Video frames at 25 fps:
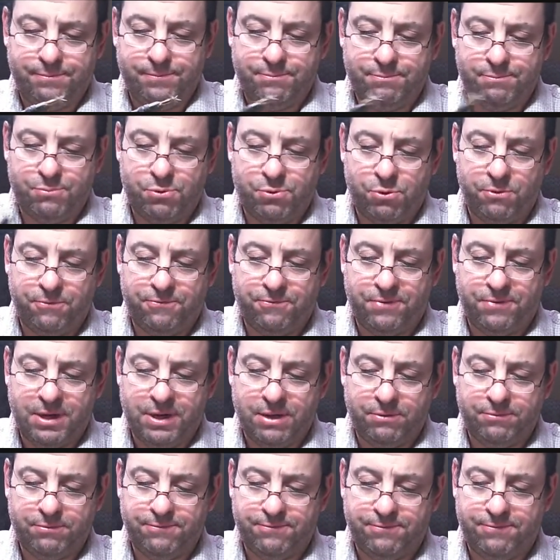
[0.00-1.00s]

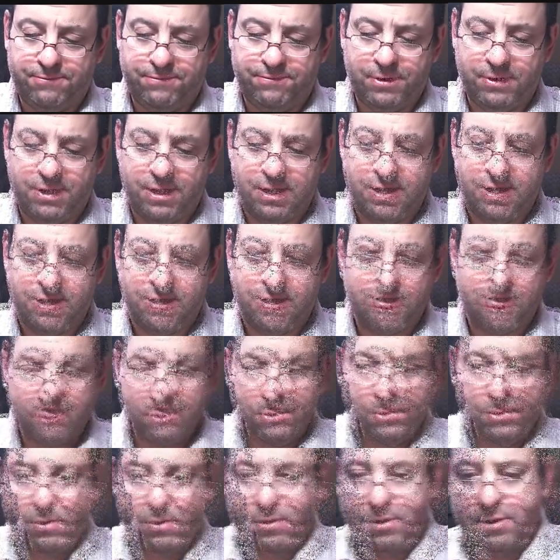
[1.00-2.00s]
profiled fly.
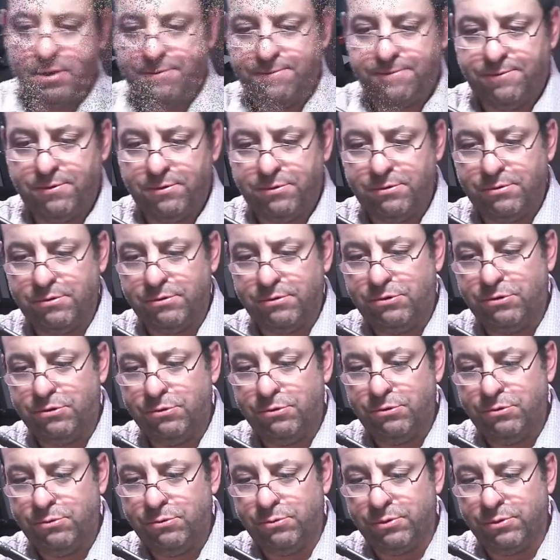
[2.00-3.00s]
Without further
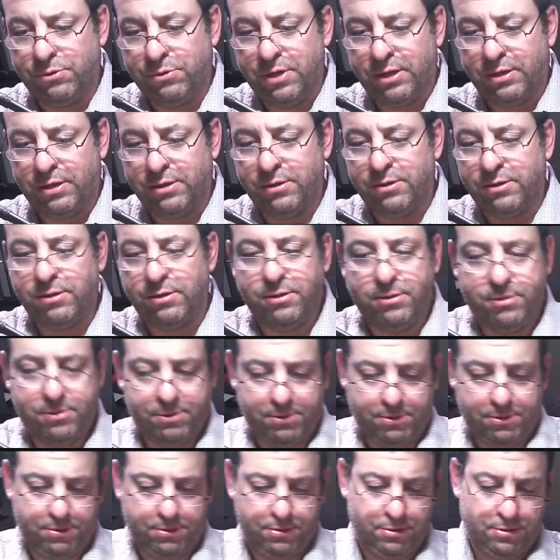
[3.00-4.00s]
ado, we'll take a
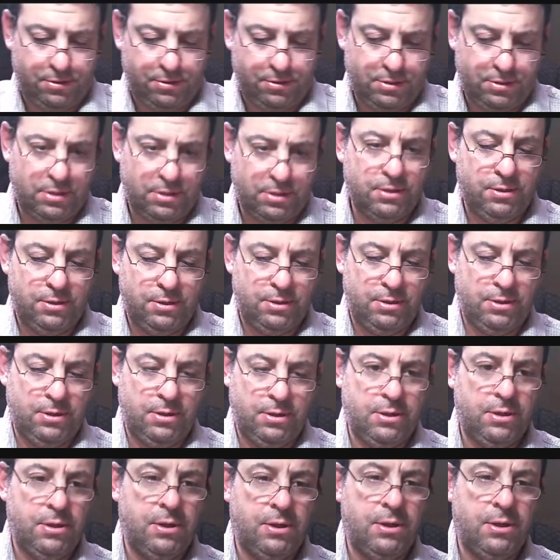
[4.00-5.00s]
hook,
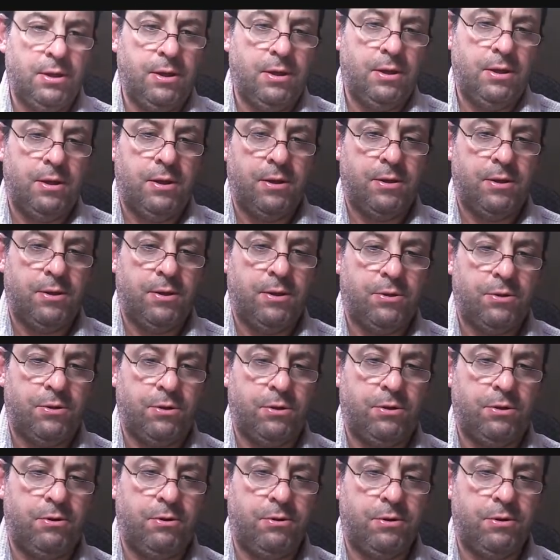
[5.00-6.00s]

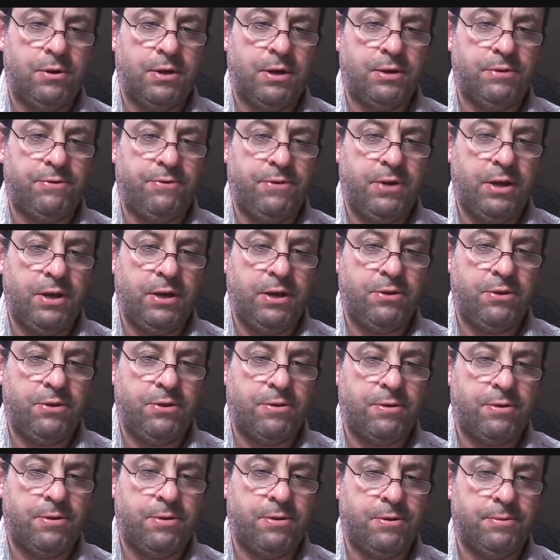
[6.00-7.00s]
secure it on the
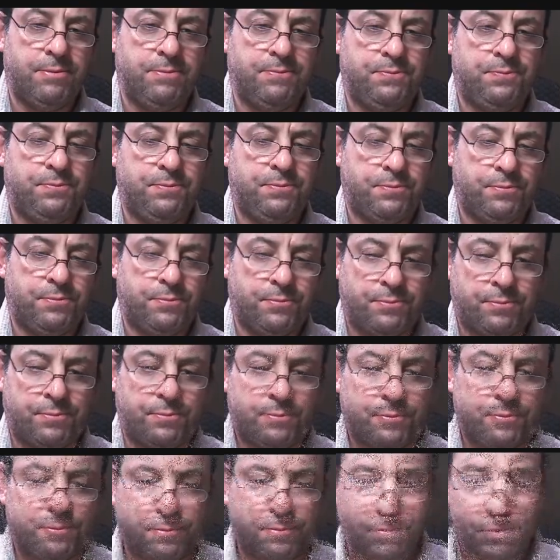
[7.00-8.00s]
vise.
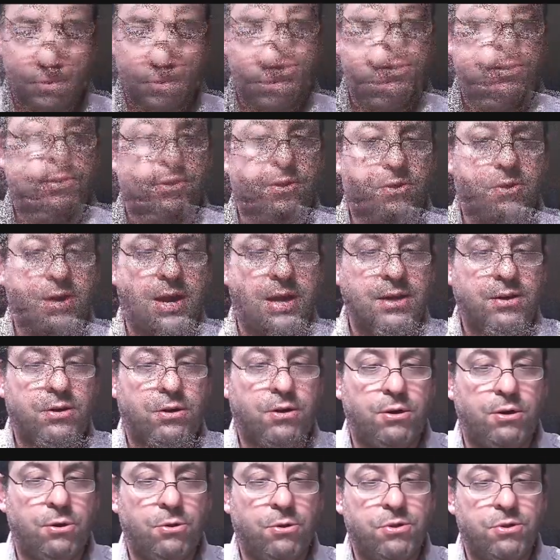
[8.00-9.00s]
So the side
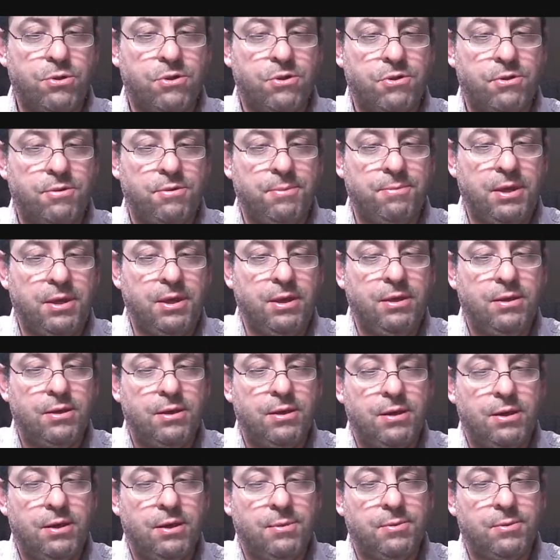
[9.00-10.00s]
closest to me,
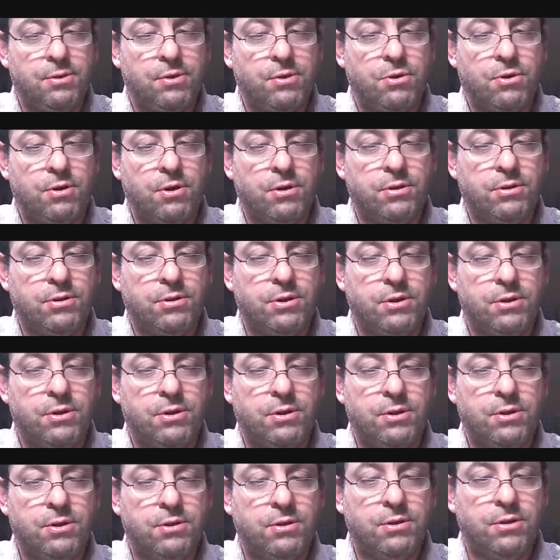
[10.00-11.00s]
I'm going to start the
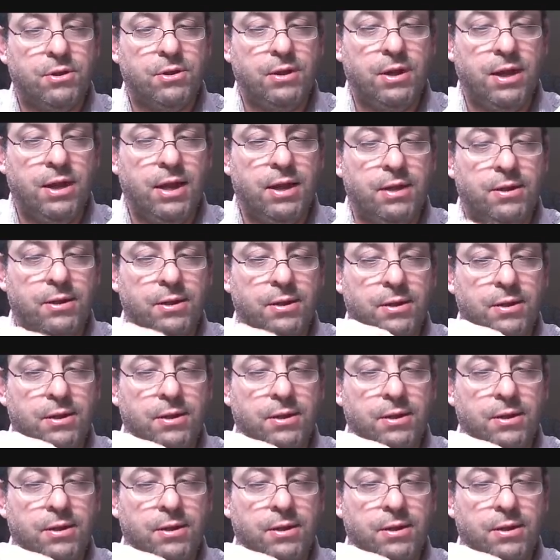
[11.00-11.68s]
lead